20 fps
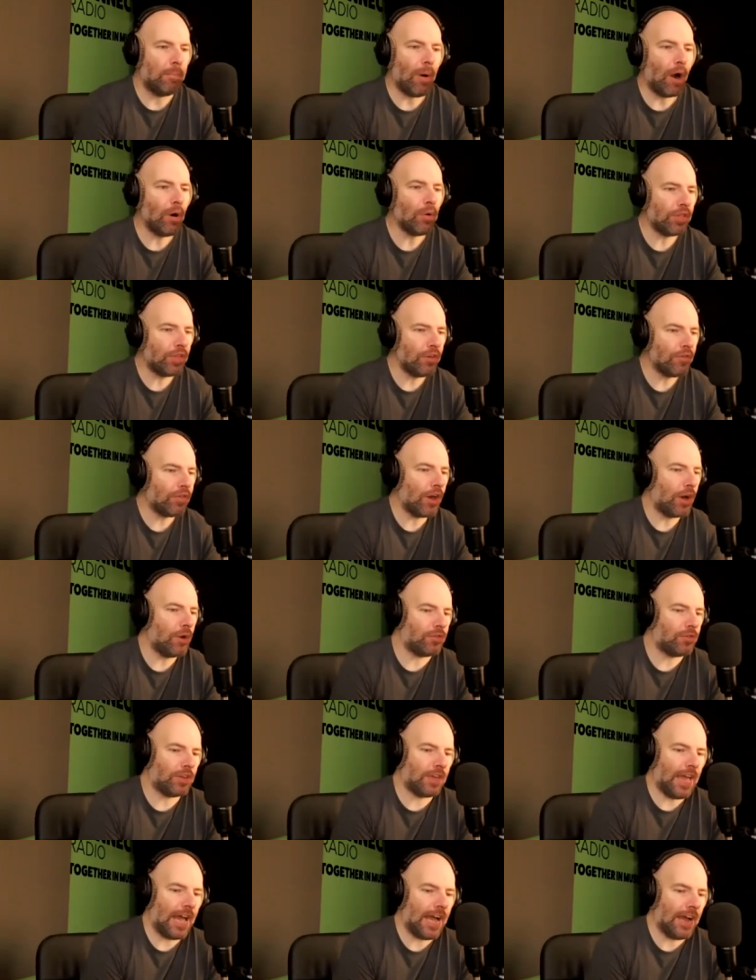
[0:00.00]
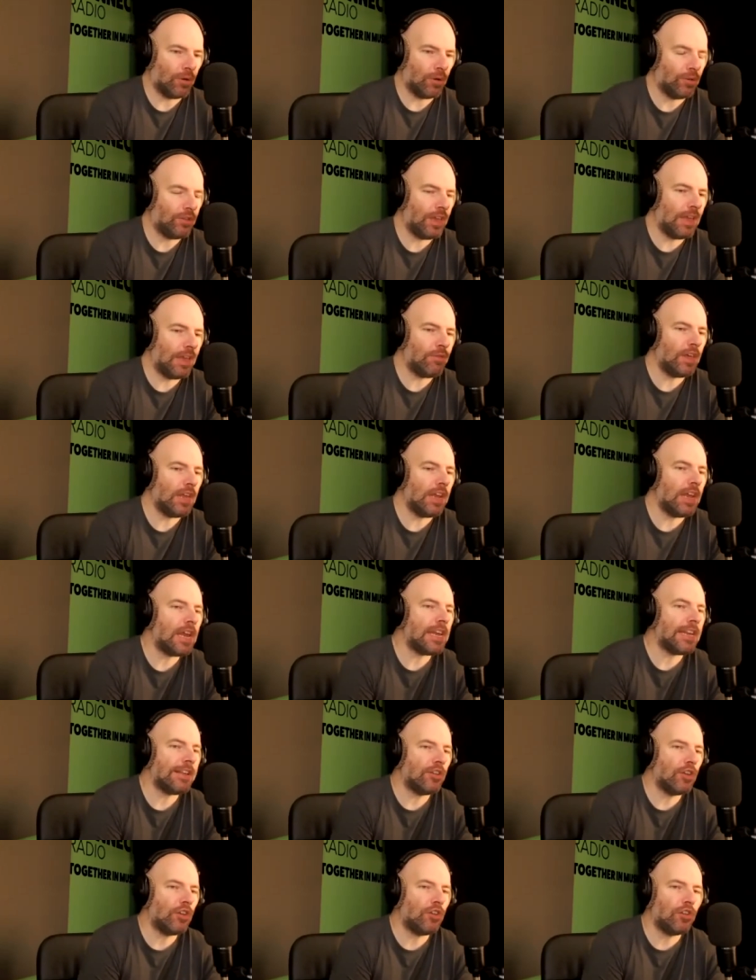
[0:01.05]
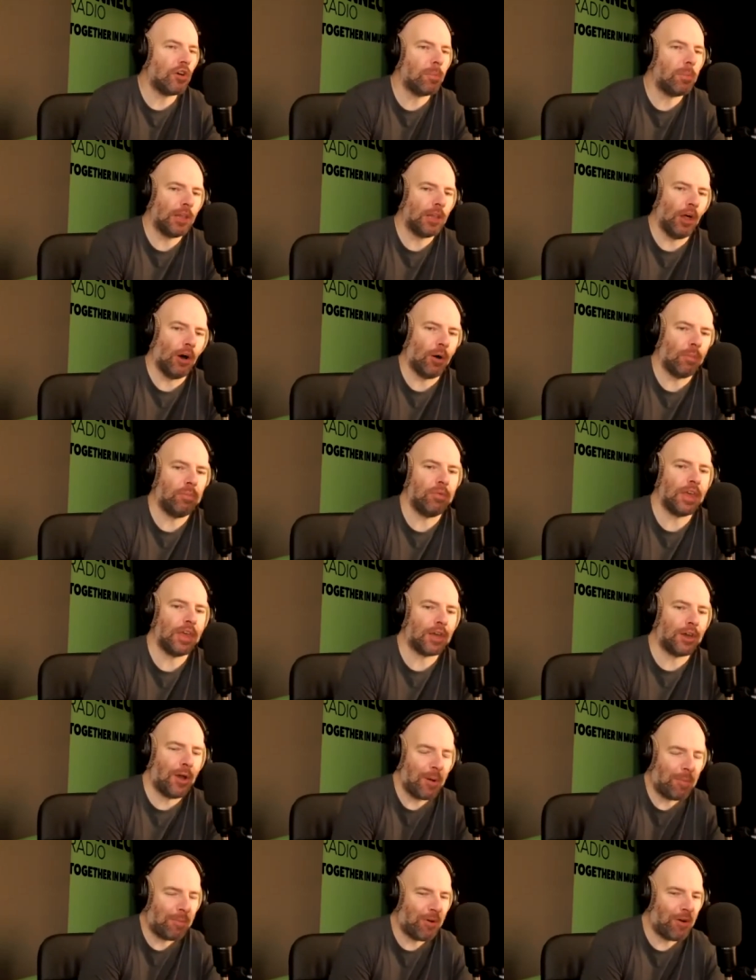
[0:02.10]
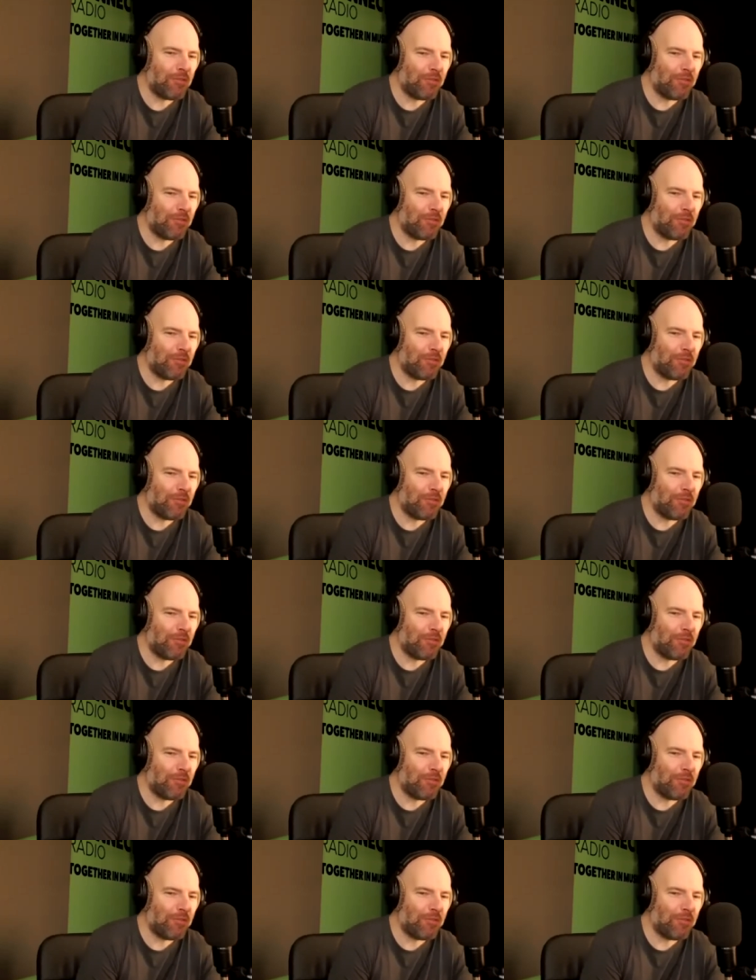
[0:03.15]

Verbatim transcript: both of those cows, if they needed to double up, they could